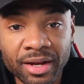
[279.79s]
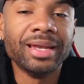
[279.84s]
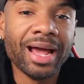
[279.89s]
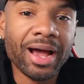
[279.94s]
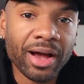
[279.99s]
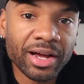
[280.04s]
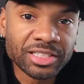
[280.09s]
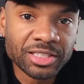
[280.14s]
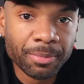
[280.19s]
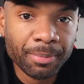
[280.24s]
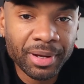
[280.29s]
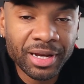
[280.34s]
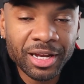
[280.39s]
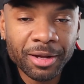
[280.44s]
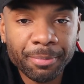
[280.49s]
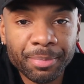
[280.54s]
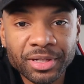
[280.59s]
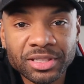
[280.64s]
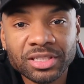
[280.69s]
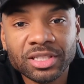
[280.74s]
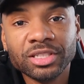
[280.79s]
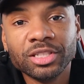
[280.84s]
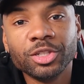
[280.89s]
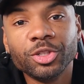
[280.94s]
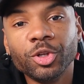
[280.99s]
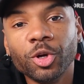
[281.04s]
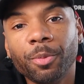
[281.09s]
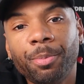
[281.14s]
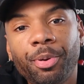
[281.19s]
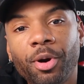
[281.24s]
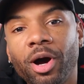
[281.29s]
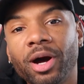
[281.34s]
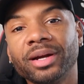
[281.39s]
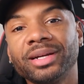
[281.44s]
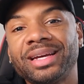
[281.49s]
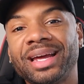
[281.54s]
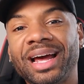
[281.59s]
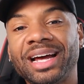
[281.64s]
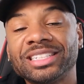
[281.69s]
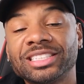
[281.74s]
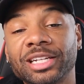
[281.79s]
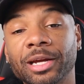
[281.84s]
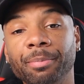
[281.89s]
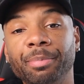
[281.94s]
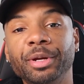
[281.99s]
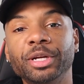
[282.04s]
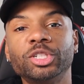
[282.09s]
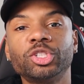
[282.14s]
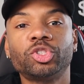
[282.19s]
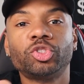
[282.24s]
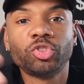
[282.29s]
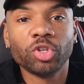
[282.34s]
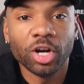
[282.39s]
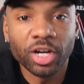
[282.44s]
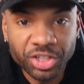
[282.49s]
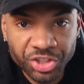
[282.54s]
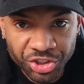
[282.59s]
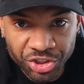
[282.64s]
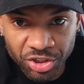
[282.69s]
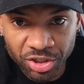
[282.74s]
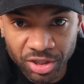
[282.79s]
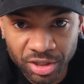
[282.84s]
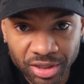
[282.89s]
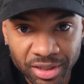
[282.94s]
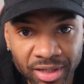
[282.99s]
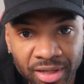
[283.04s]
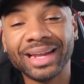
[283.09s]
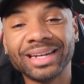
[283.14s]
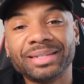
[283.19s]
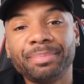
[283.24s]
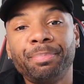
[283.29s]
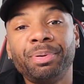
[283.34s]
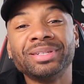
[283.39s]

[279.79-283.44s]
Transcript: Now, as a media business, your podcast can be structured and